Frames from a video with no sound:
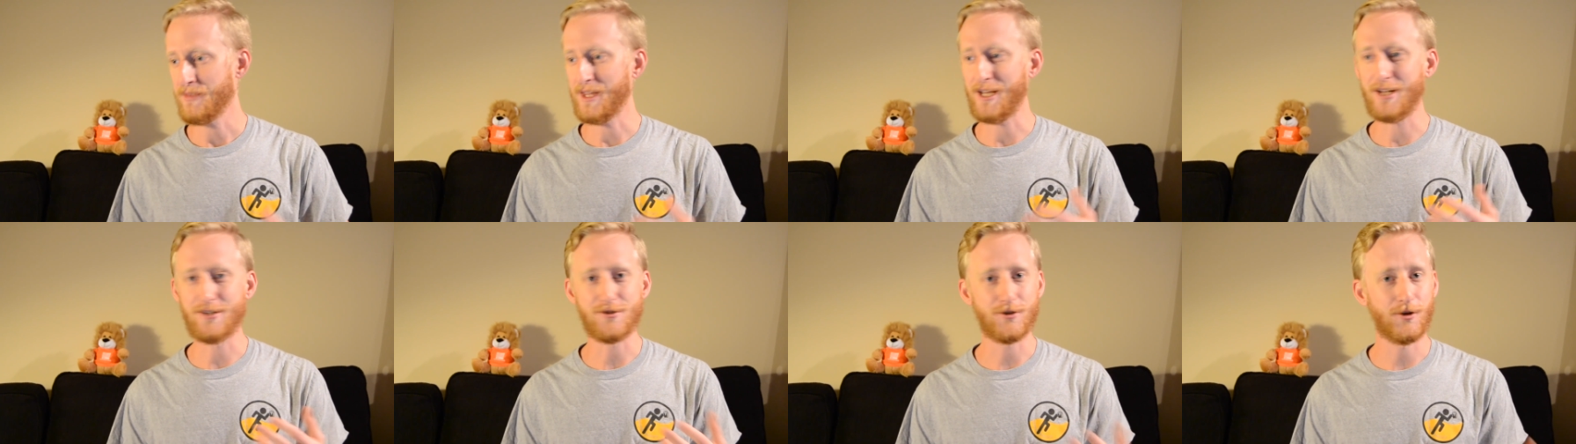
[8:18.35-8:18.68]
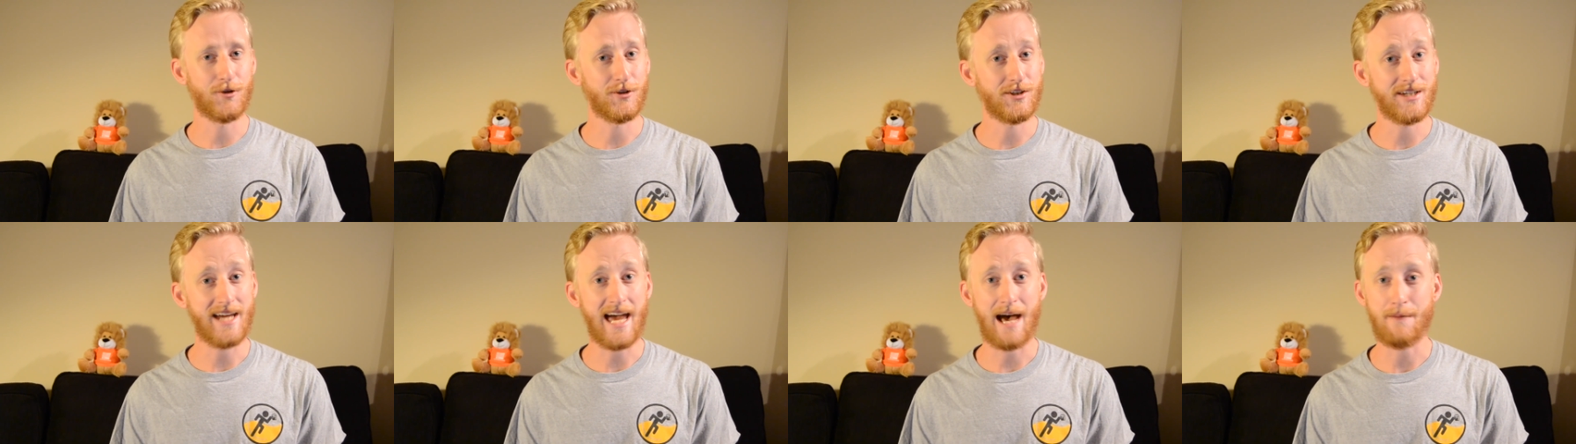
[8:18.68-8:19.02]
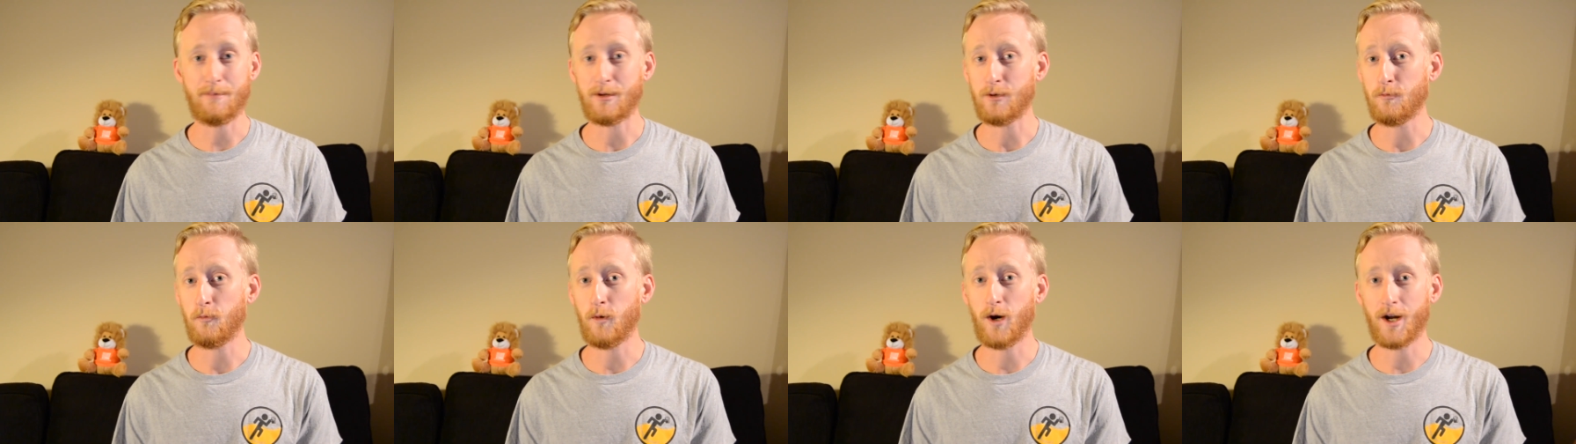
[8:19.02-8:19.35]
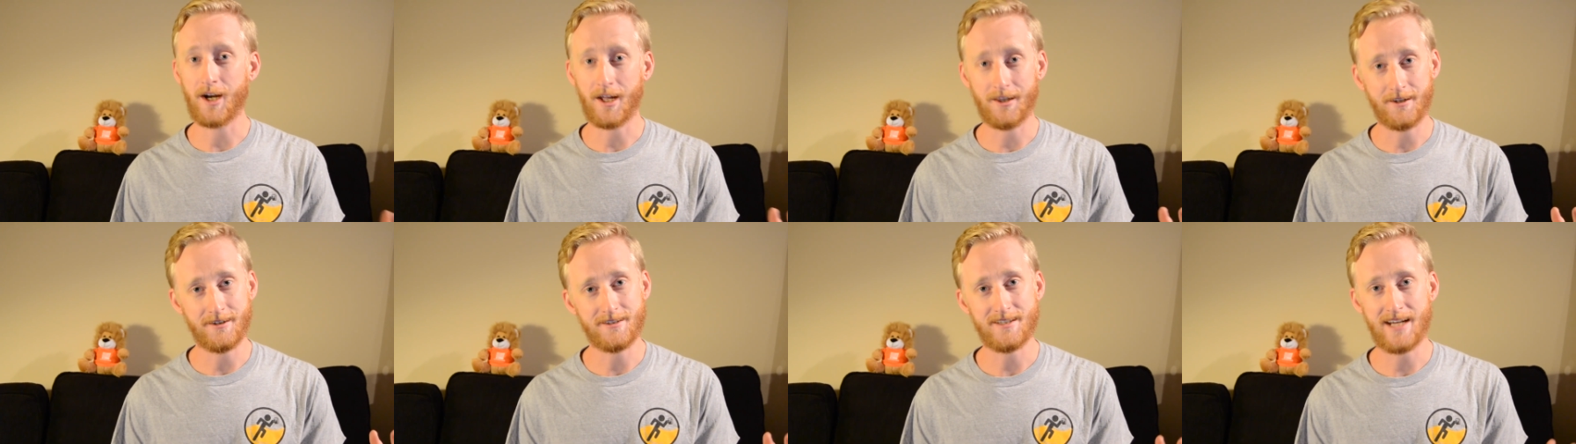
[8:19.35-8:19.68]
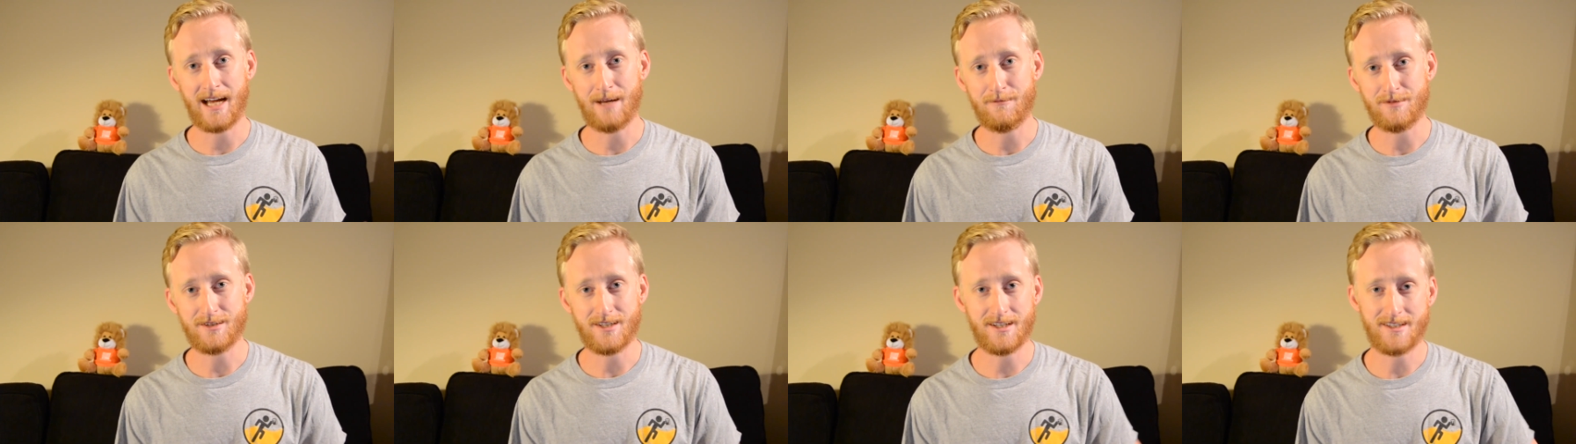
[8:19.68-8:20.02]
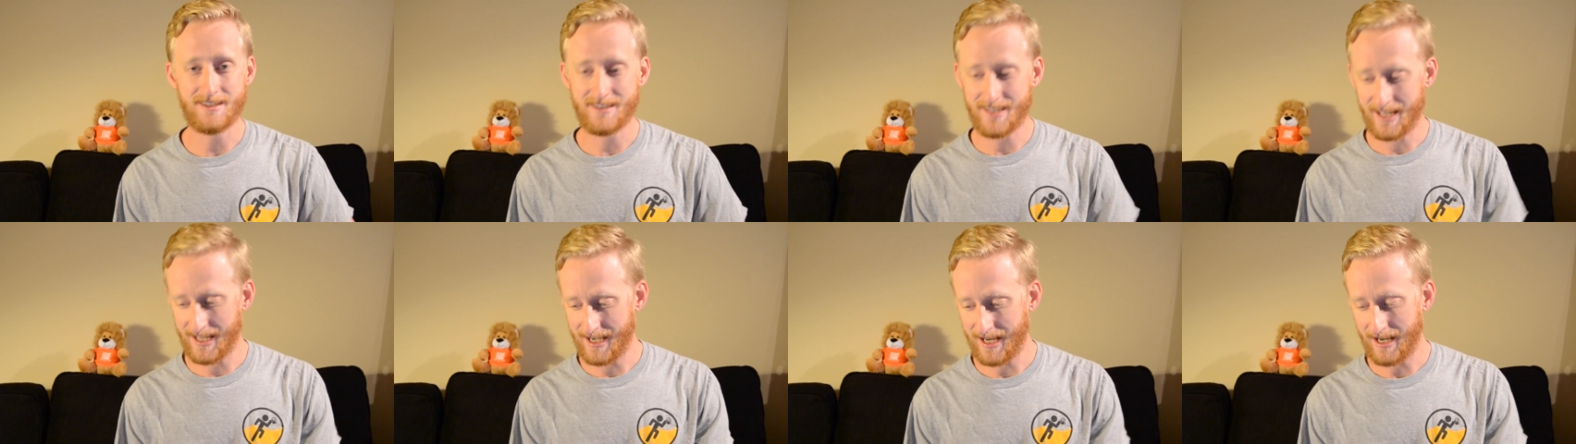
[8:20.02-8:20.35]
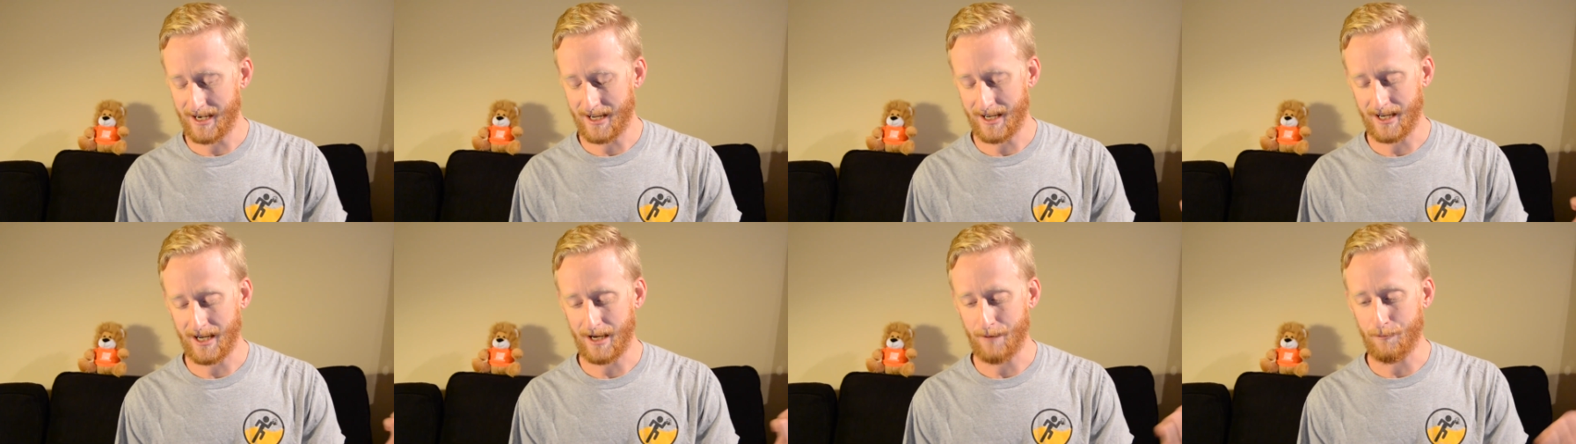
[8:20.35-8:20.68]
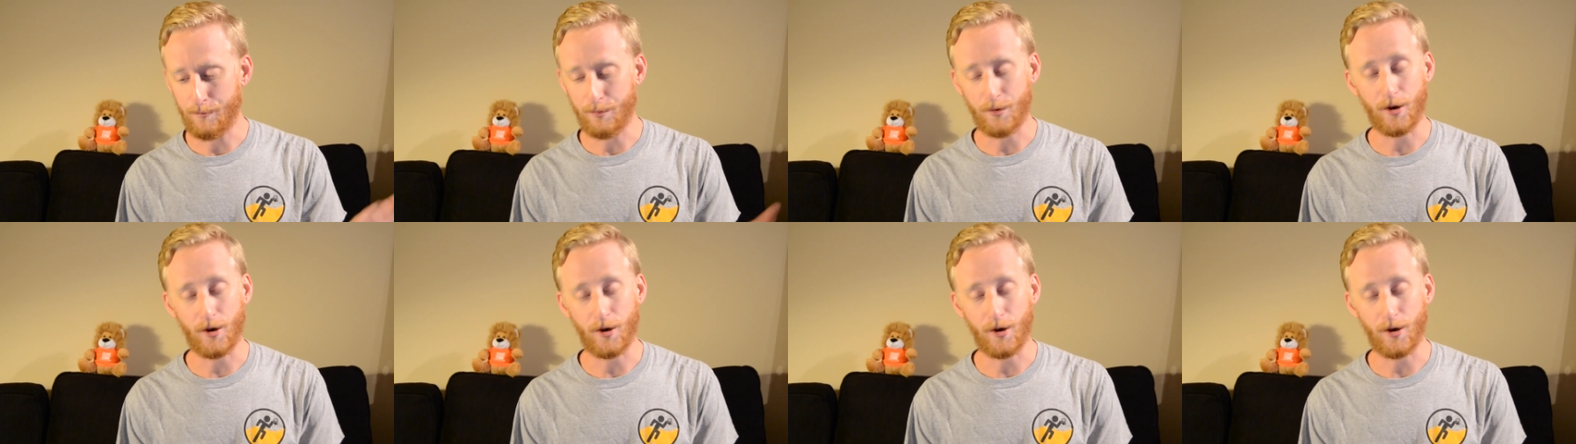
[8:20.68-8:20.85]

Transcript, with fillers: it's only happened one other time since then at uh,